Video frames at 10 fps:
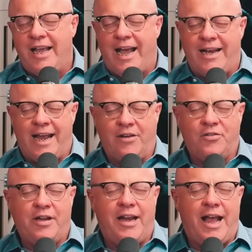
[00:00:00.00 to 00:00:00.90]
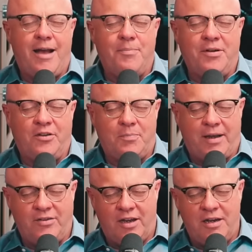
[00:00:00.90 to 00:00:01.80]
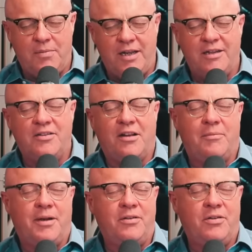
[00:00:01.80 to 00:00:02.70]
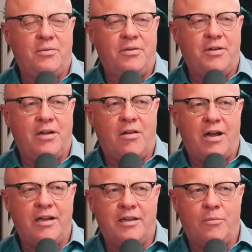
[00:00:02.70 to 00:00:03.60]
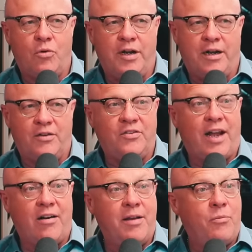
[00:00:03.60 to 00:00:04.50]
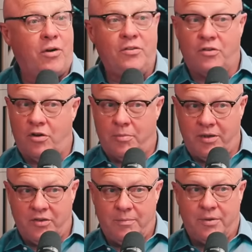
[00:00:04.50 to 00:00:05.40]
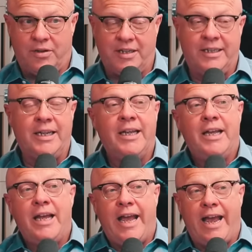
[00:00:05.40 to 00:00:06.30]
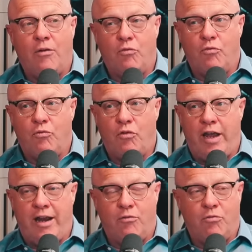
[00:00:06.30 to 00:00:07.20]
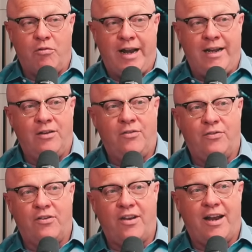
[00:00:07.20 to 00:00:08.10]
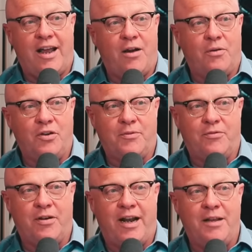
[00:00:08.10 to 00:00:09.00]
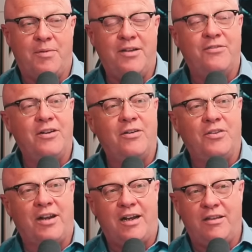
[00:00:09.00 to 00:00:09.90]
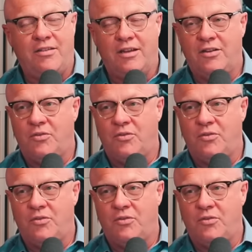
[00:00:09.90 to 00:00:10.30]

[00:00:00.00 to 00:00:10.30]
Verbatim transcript: And naturally, it happened, as best anybody can tell, about 2 or 3 o'clock in the morning on a Saturday morning, so nobody's in the building. Yeah. So it turned into a water park. It rains for 10 hours before anybody figures out anything is wrong.